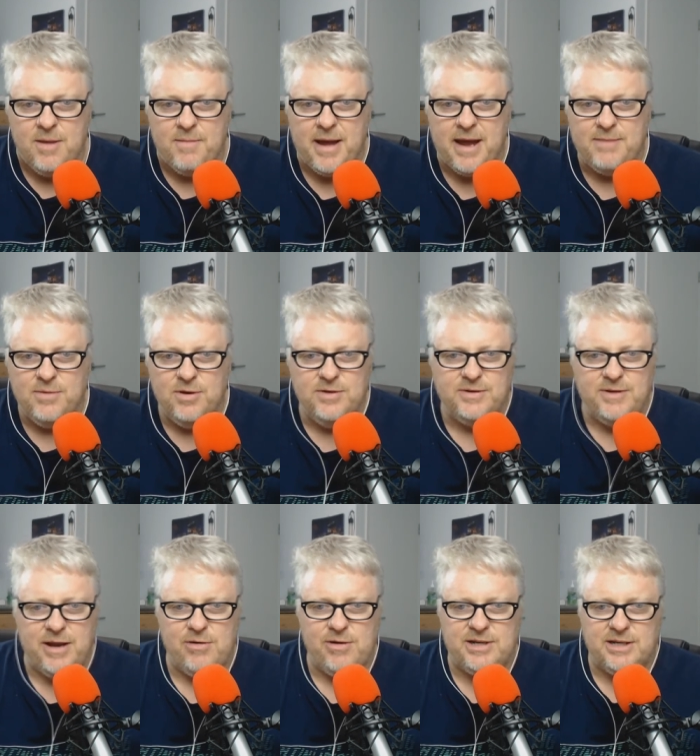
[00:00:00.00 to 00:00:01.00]
made moves to
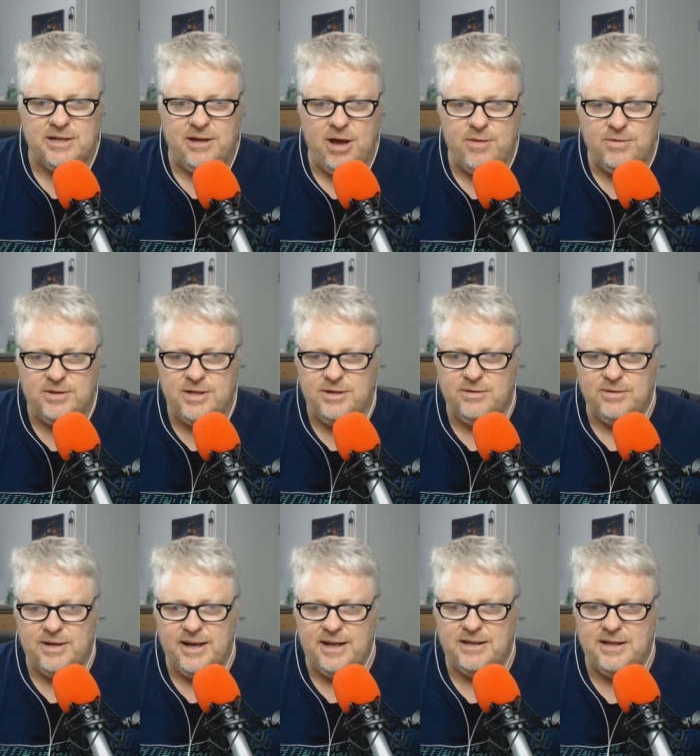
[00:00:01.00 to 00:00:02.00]
increase global digital
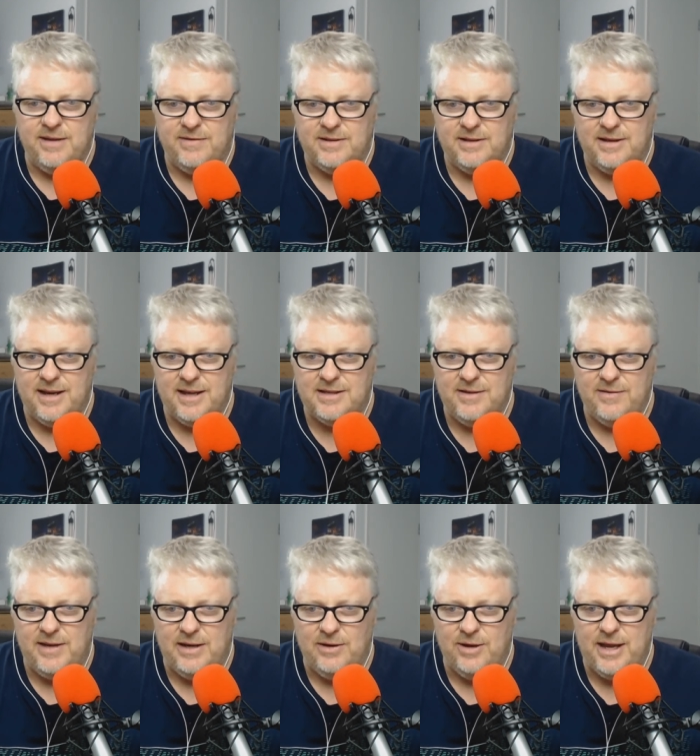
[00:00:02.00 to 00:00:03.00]

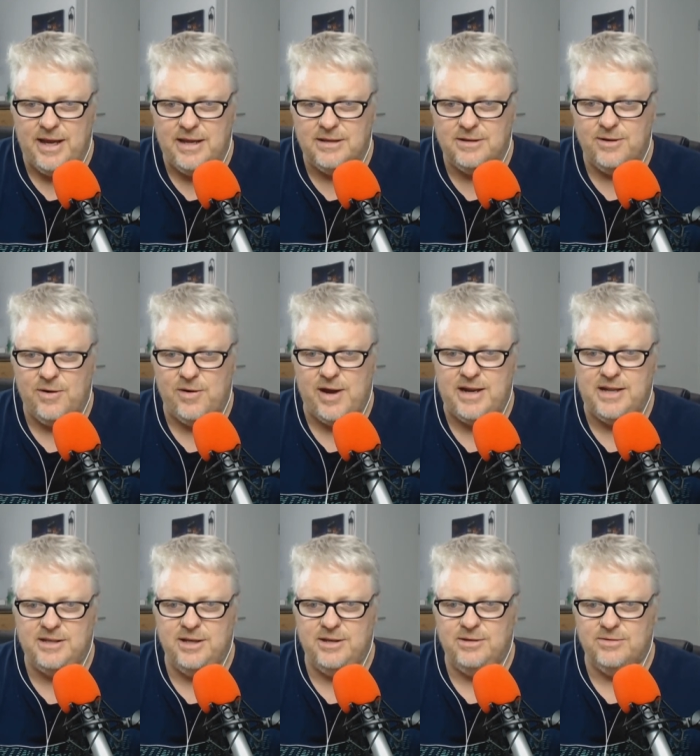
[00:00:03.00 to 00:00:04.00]
connectivity, looking to create a
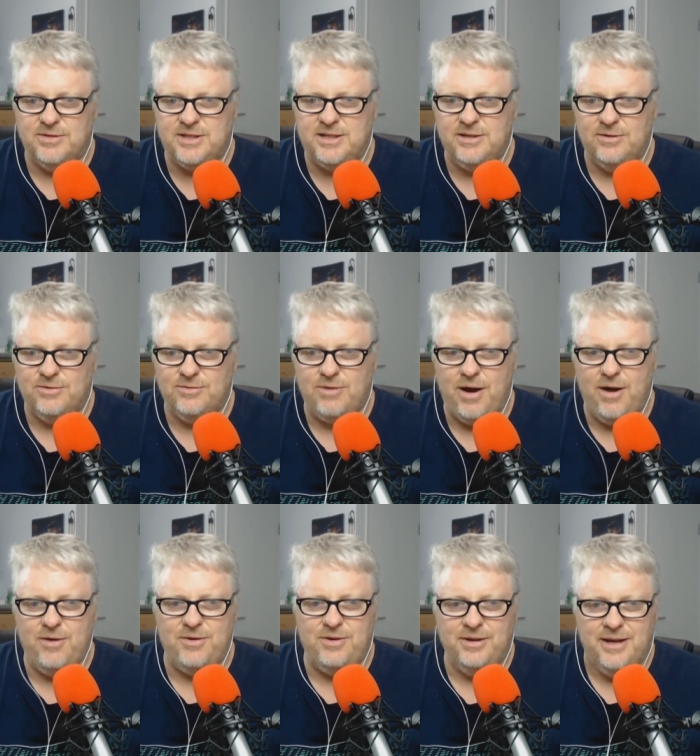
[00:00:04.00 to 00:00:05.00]
digital Silk
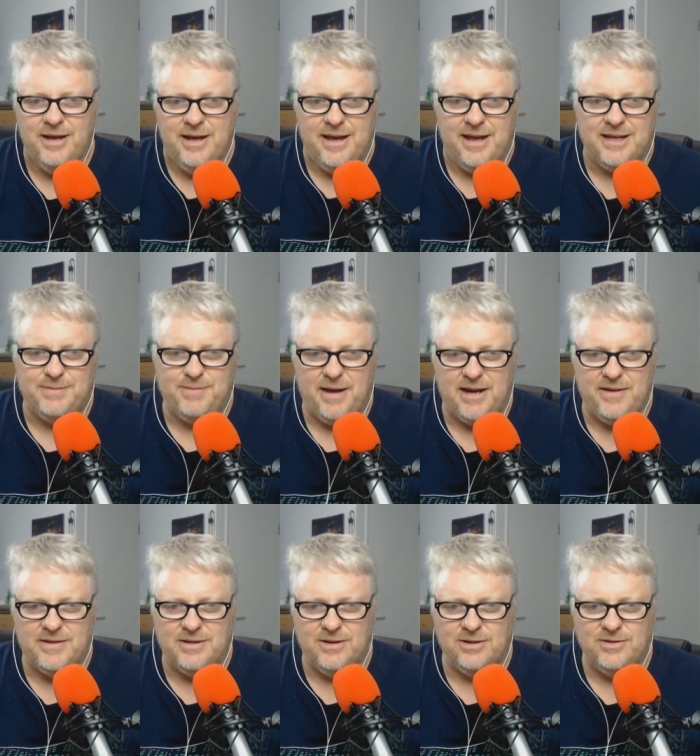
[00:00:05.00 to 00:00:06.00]
Road as part of
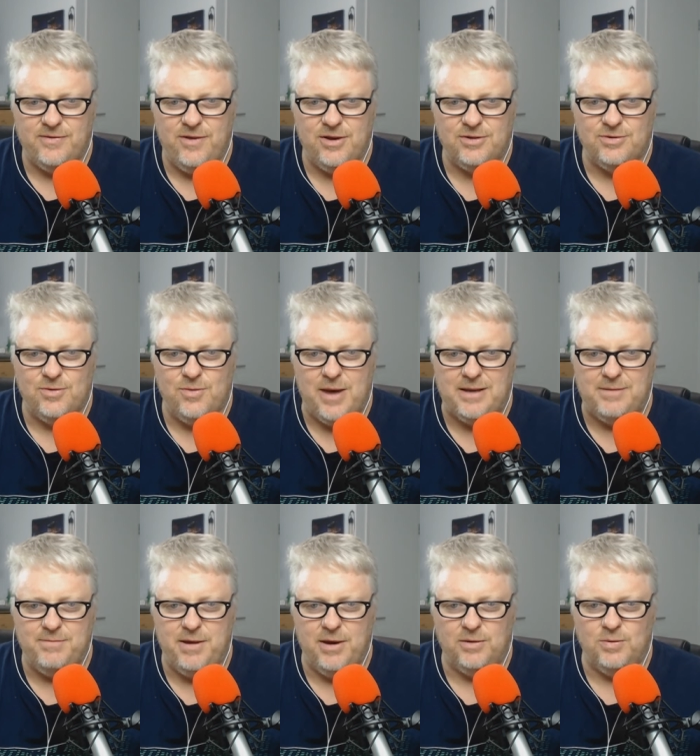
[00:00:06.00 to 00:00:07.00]
its controversial One
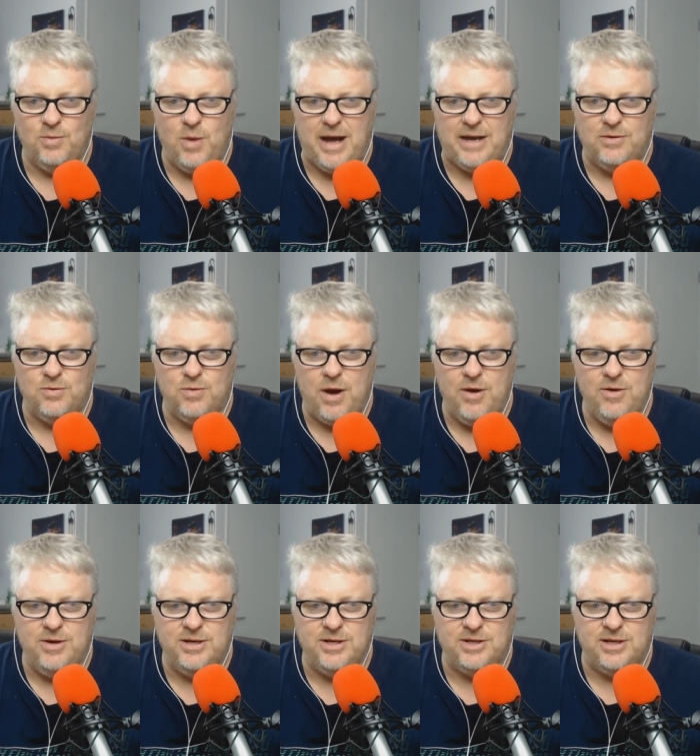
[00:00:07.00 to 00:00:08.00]
Belt, One Road
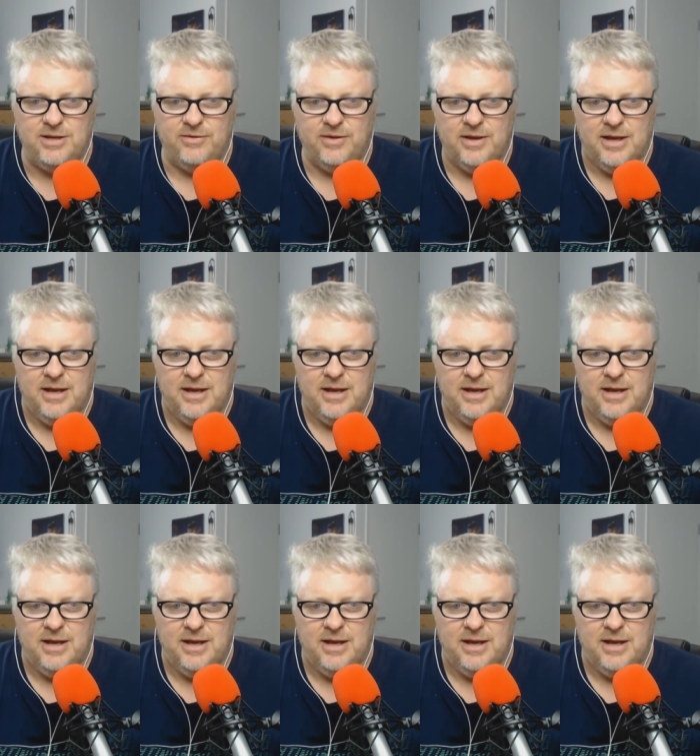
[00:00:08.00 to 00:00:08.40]
initiative.